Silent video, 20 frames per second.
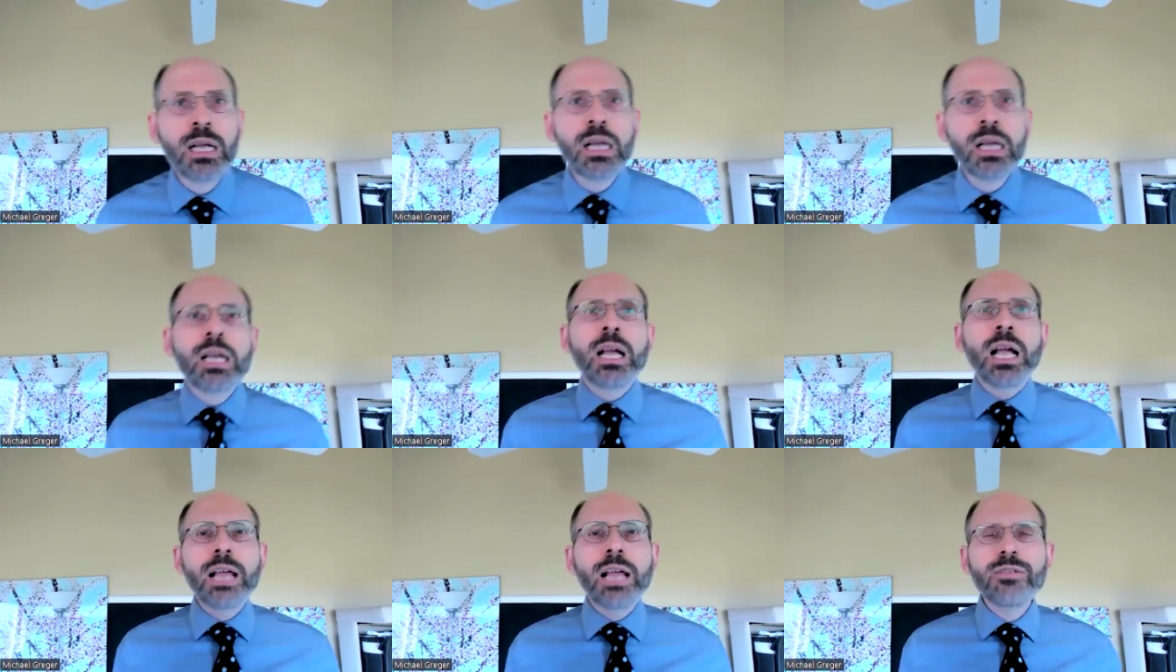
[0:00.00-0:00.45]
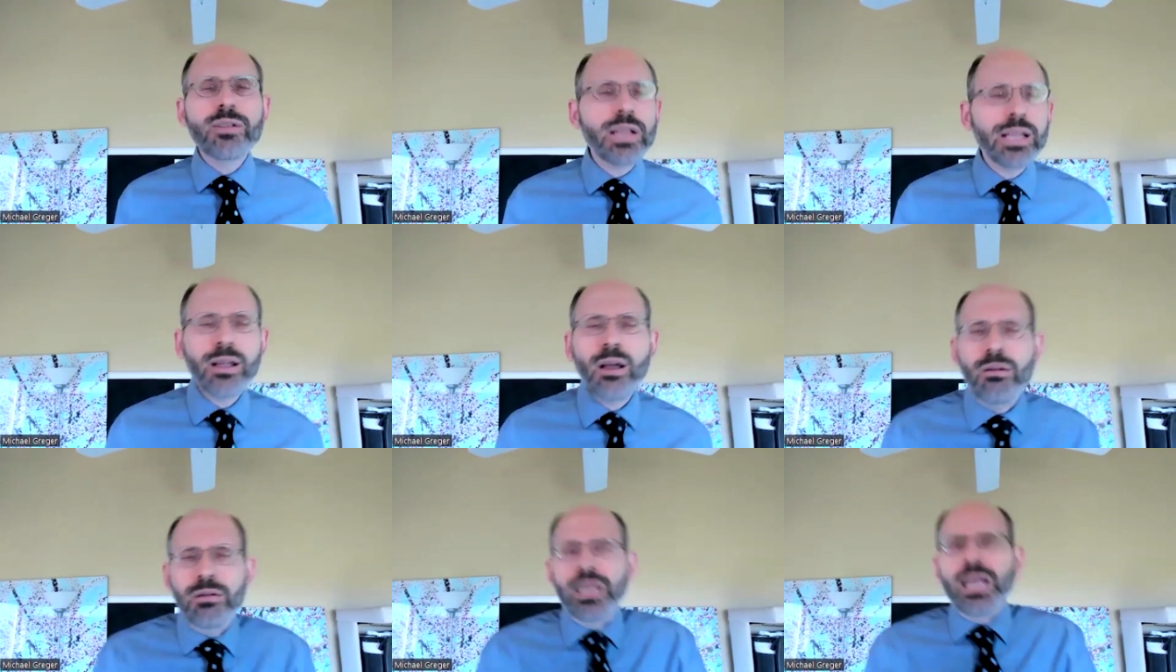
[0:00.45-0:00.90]
and they're like, oh
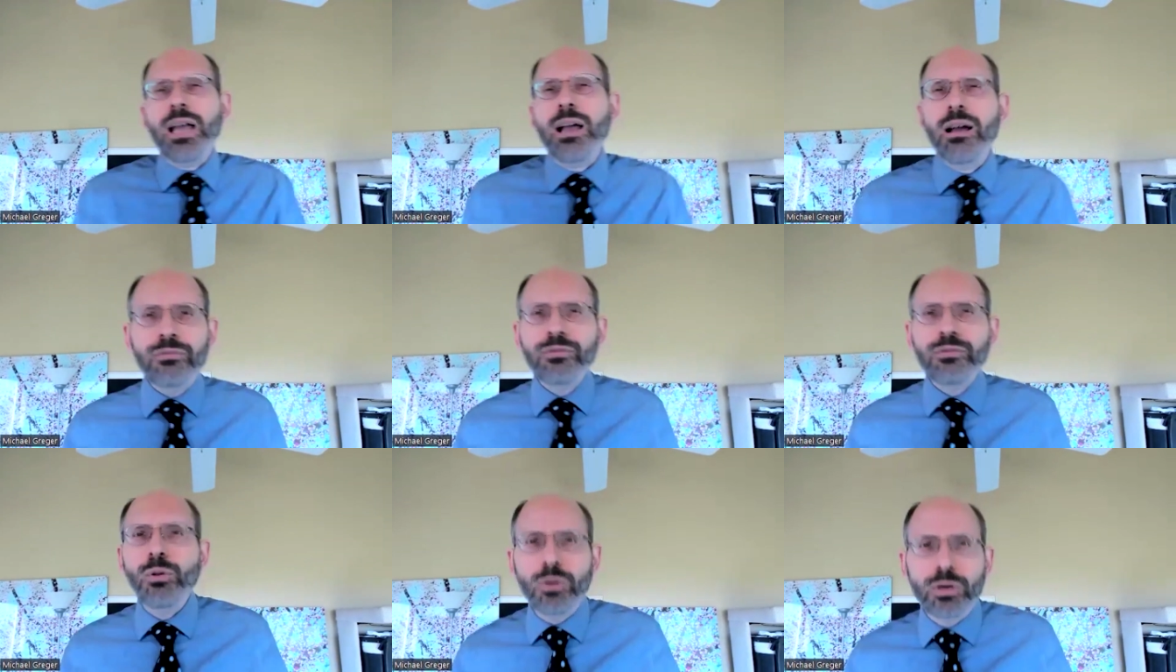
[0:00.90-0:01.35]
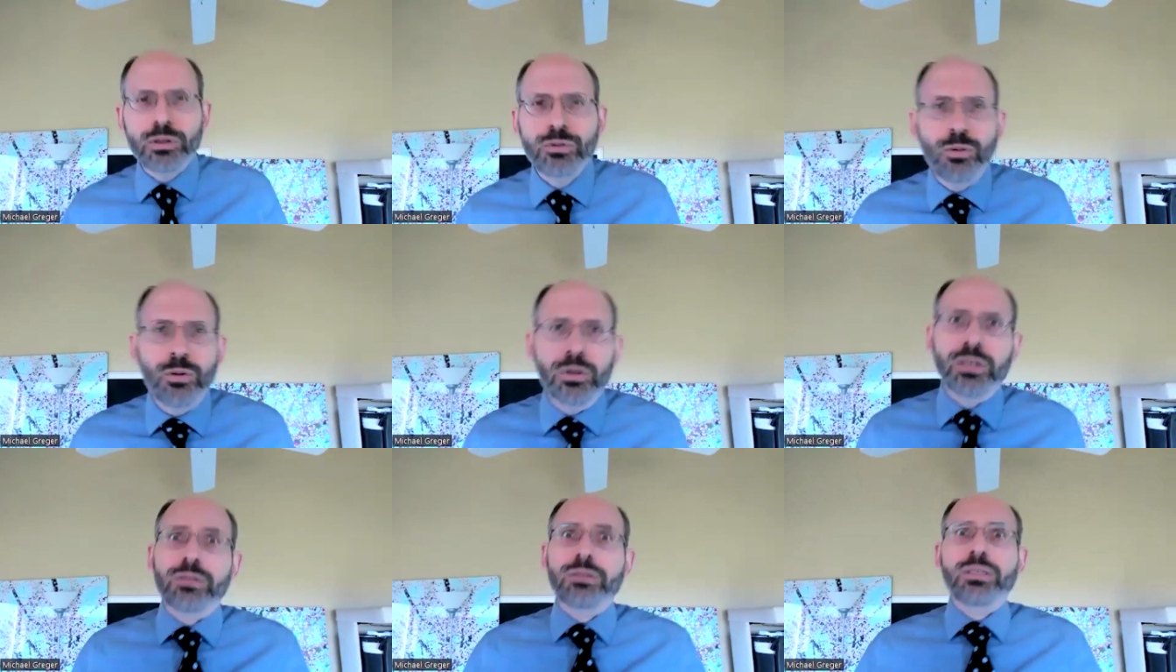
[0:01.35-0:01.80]
yeah, of course,
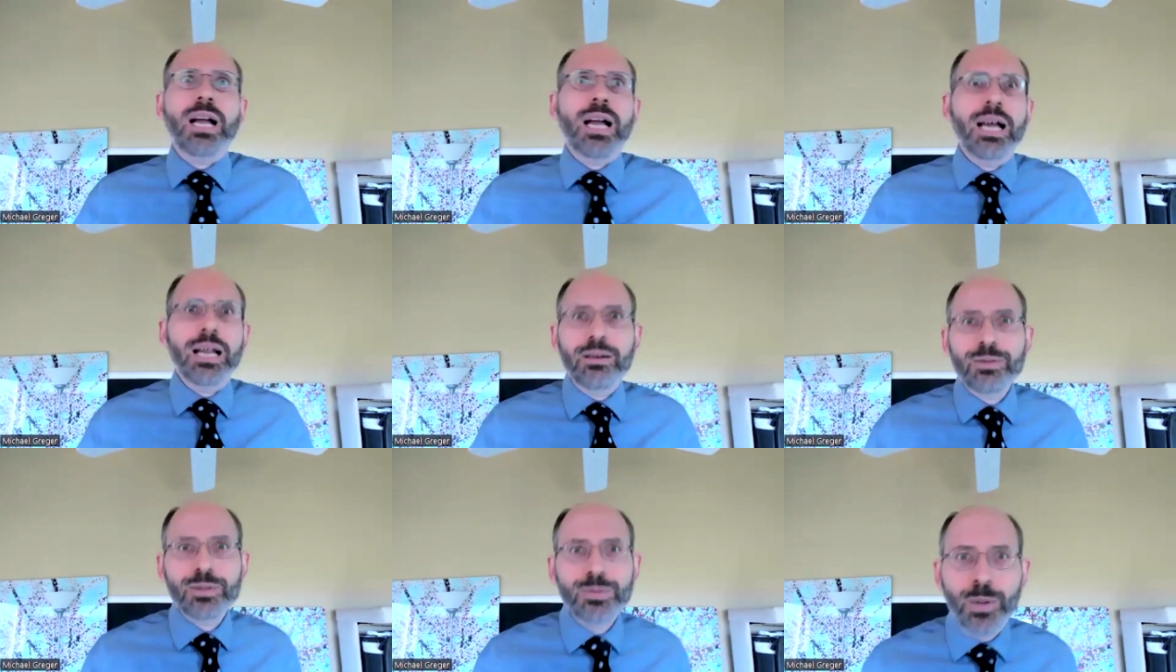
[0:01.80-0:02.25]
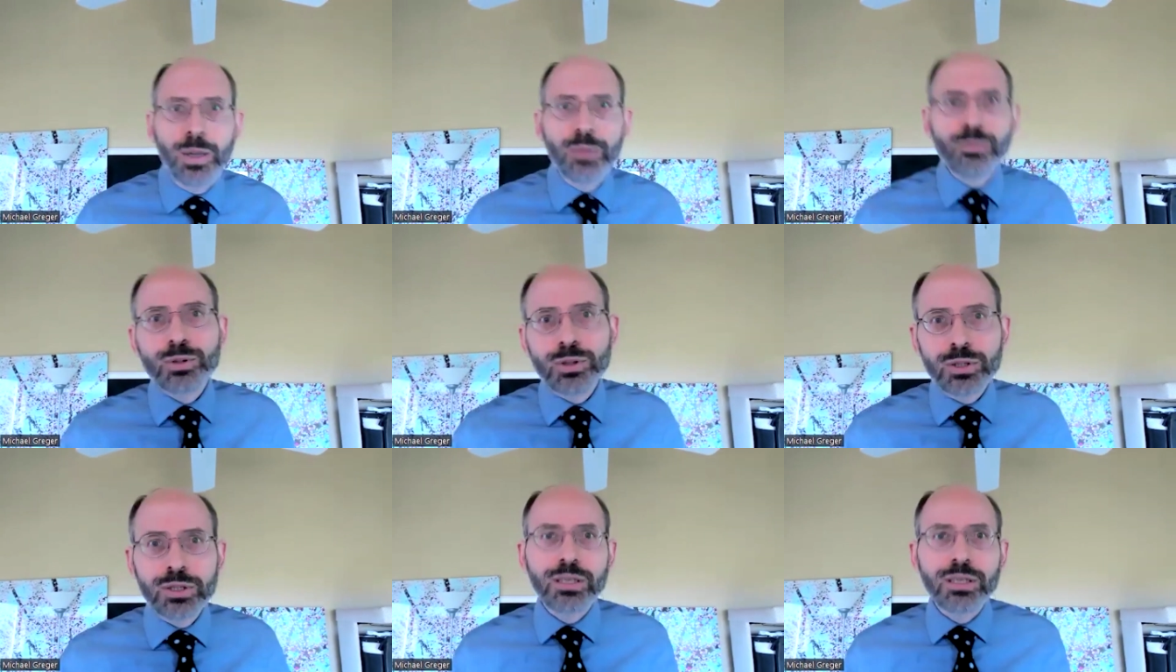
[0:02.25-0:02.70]
Ornish, God, it was published
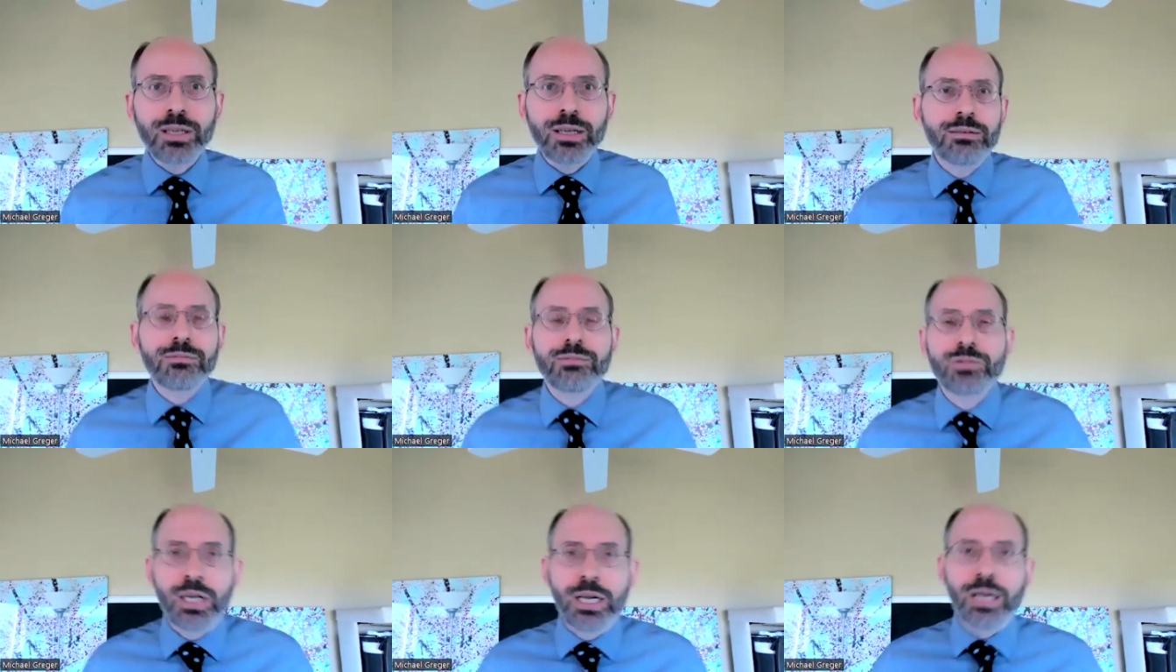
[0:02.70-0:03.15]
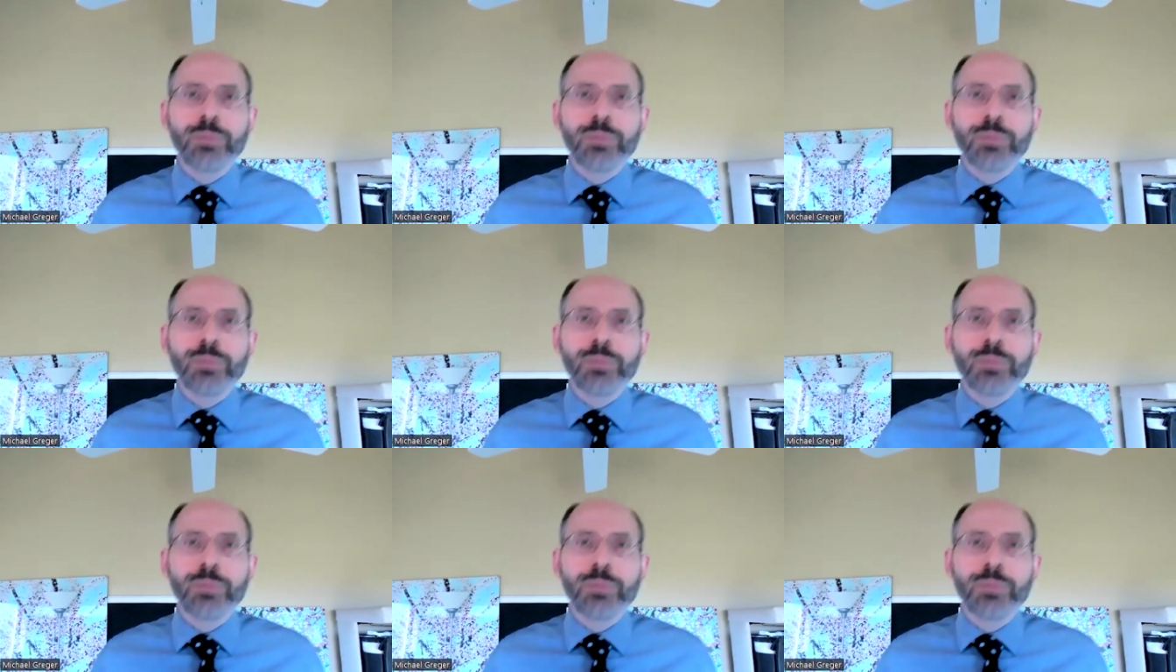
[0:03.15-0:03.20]
in like JAMA,